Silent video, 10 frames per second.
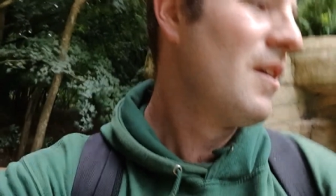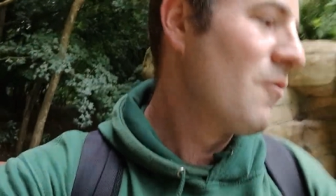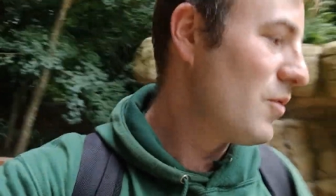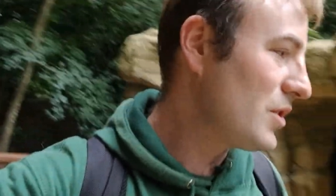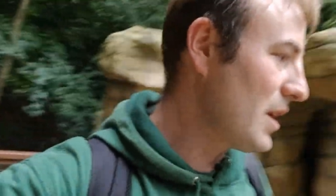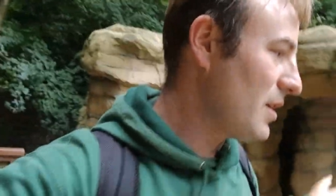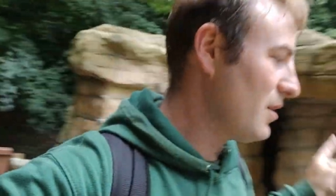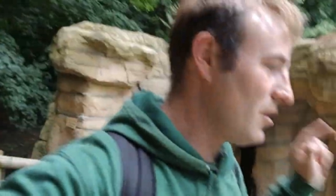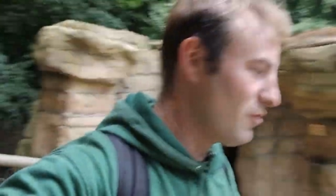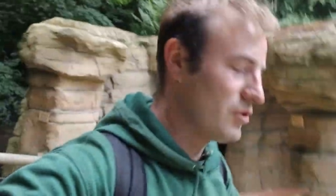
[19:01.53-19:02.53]
which had a,
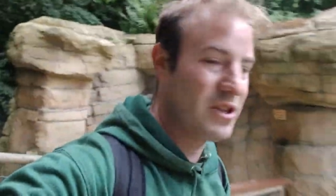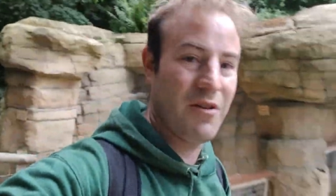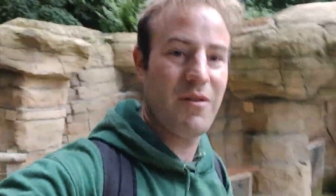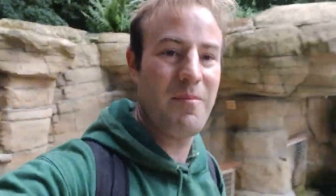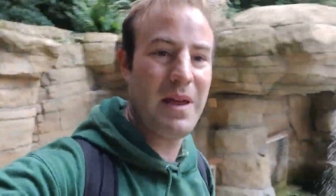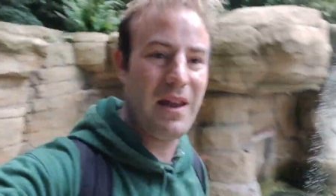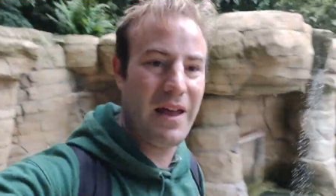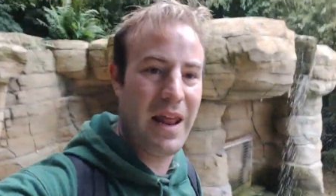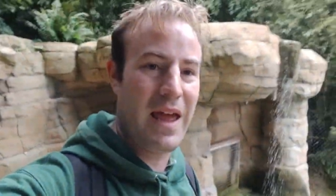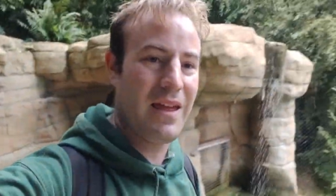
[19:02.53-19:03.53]
a grotto a bit
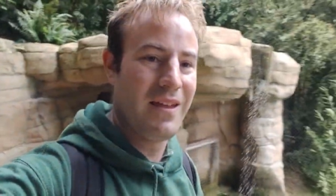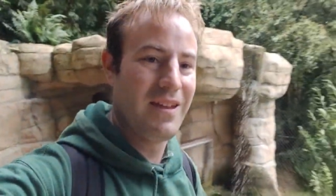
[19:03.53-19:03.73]
like that.